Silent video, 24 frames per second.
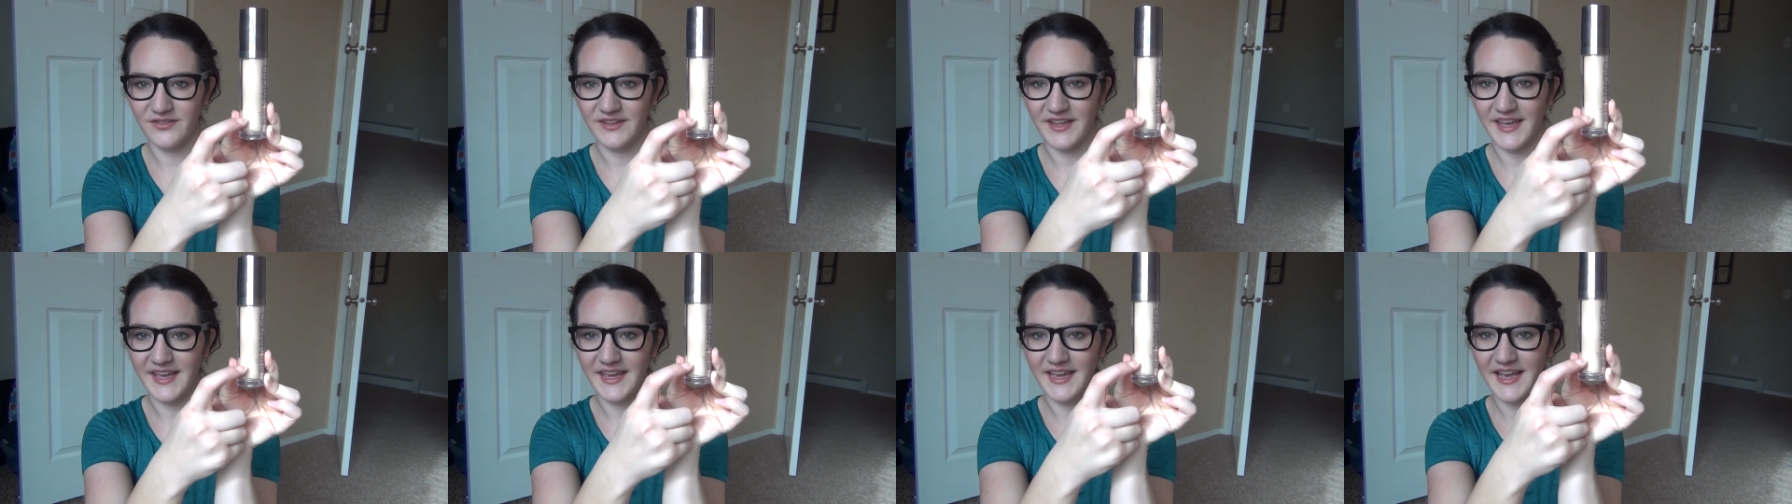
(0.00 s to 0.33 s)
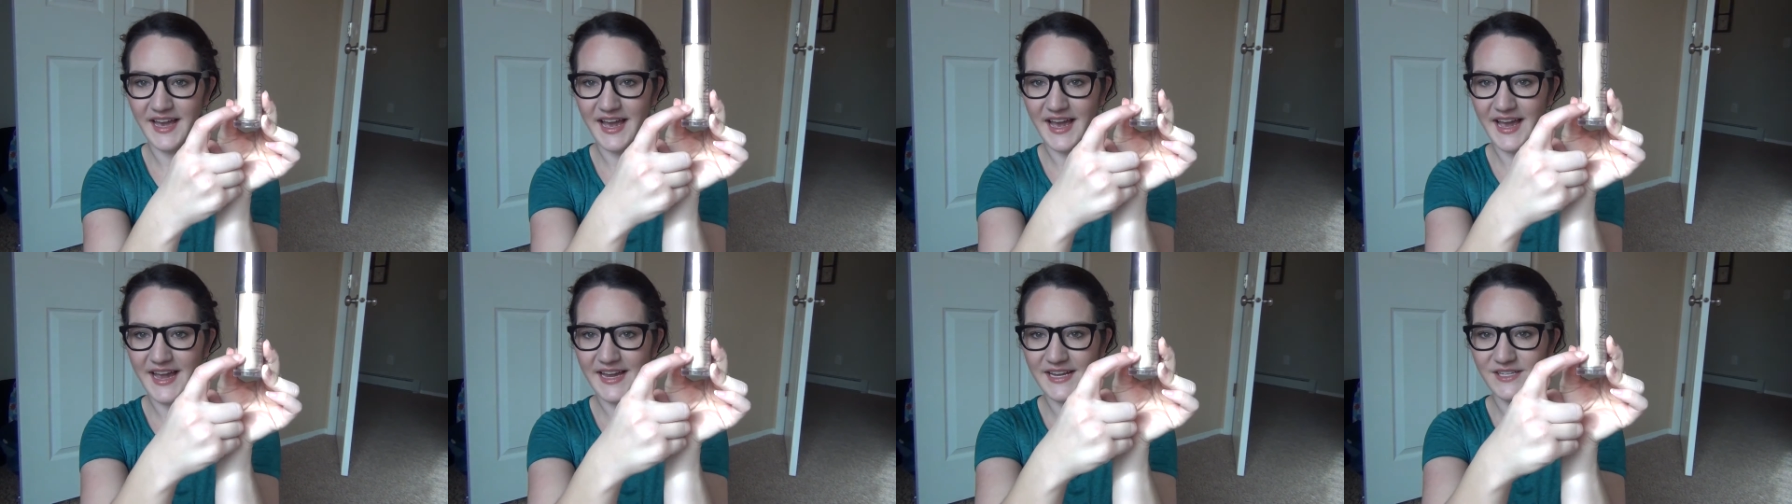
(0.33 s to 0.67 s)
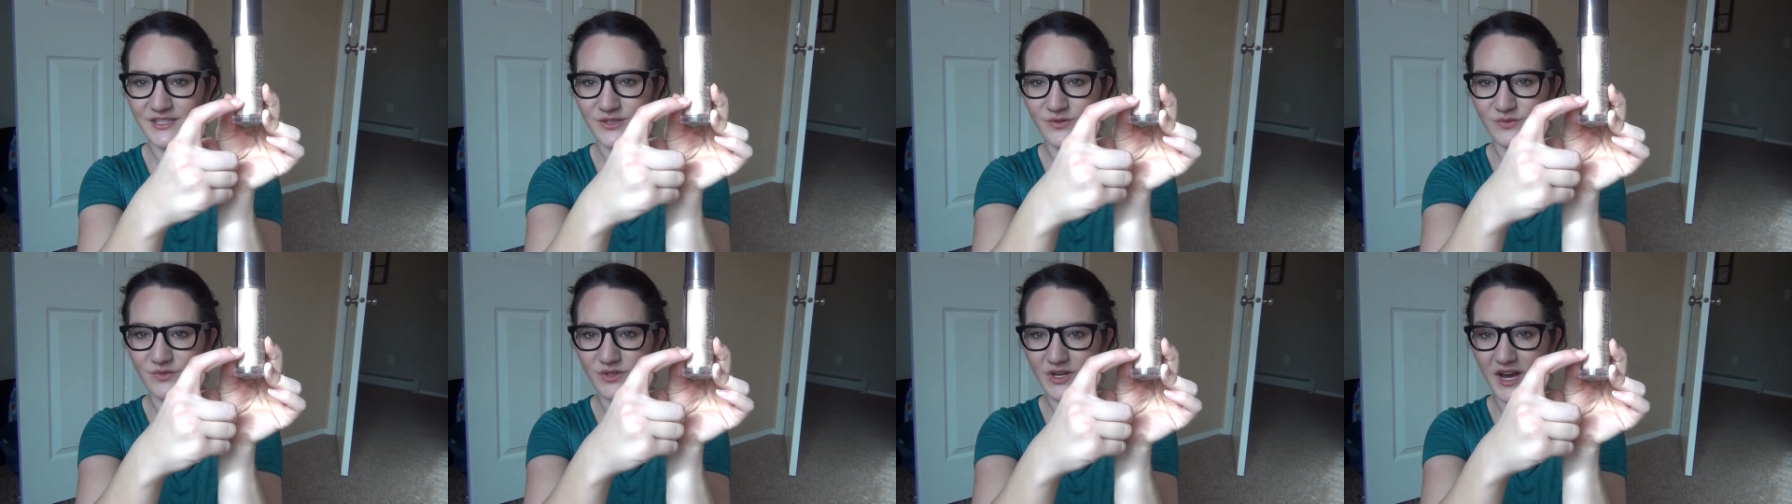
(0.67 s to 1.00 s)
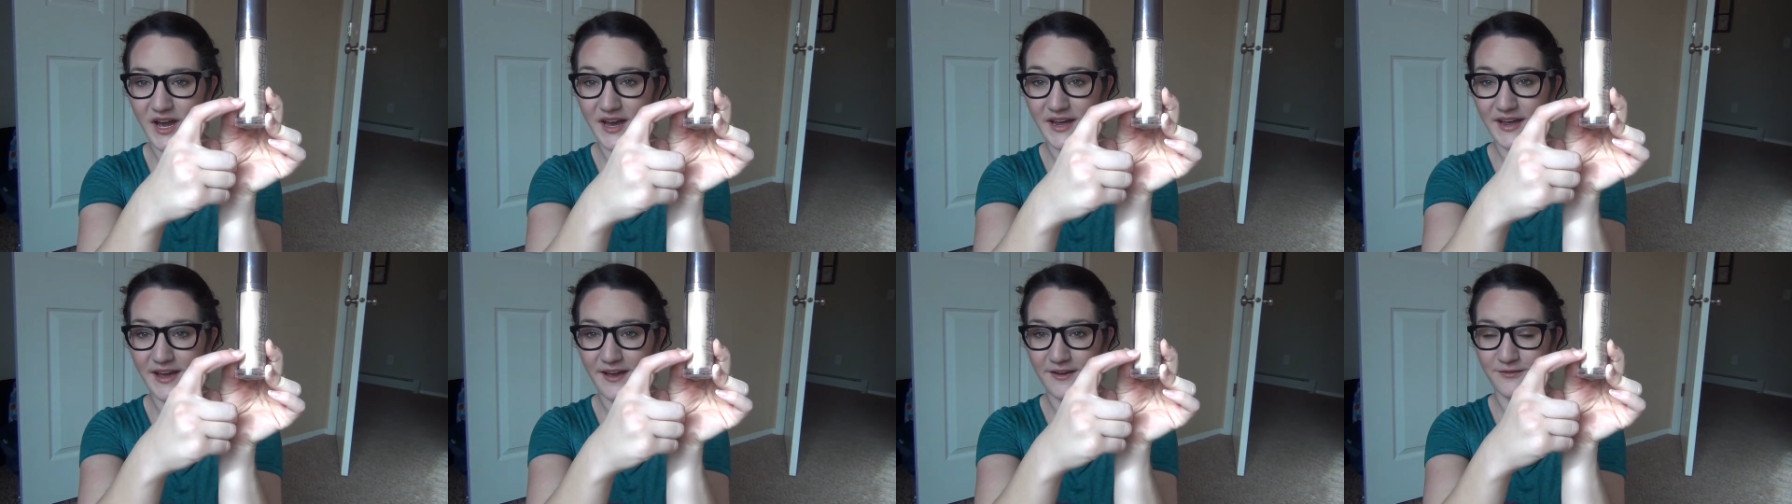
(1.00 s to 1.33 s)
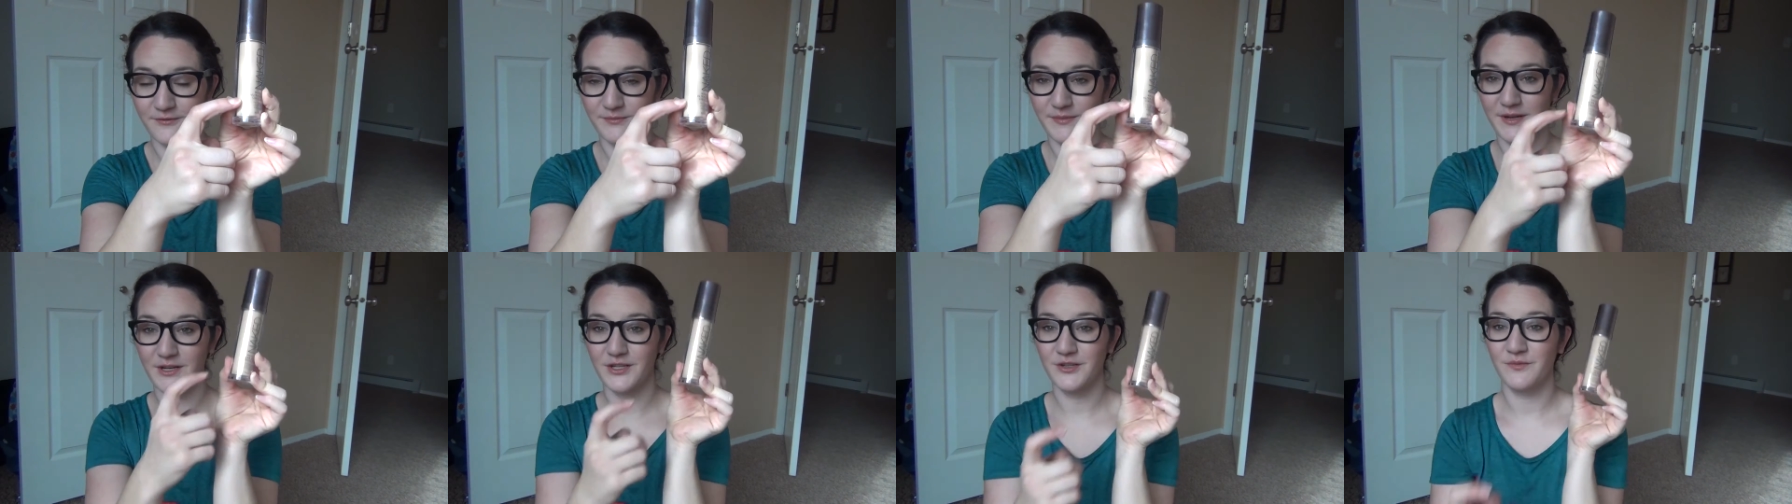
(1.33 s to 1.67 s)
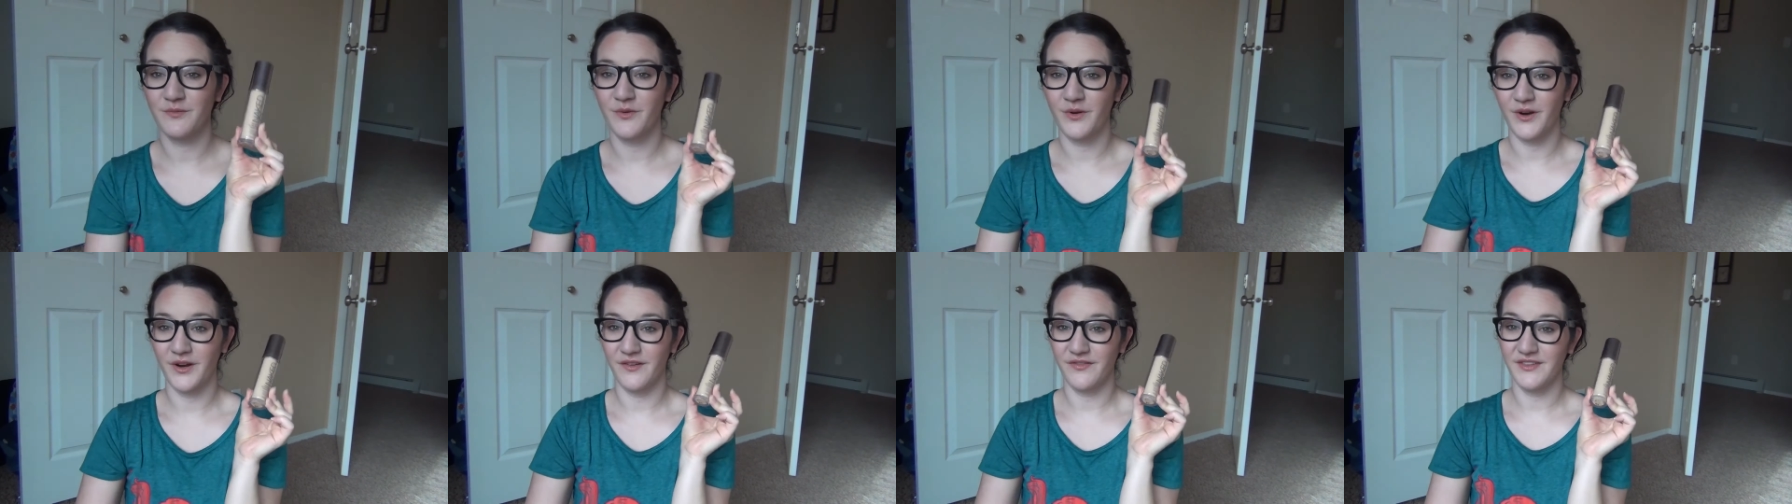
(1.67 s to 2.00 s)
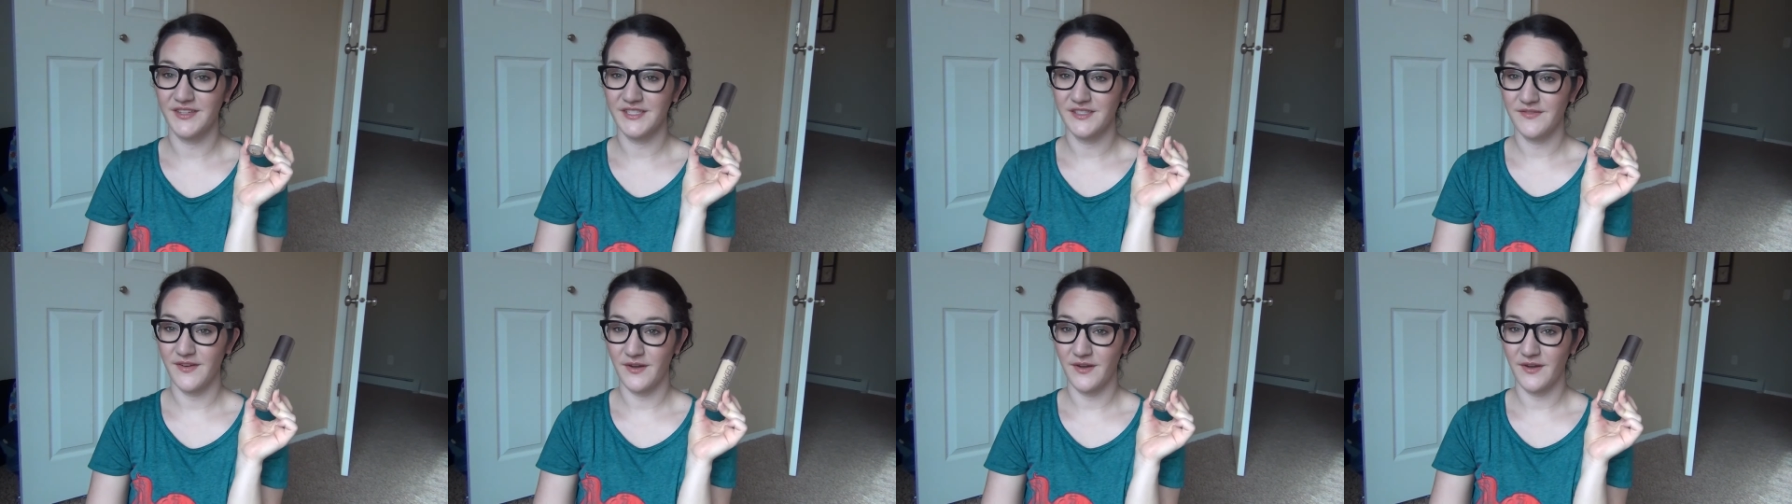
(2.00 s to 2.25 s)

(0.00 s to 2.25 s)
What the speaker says: Like I do not have much more of this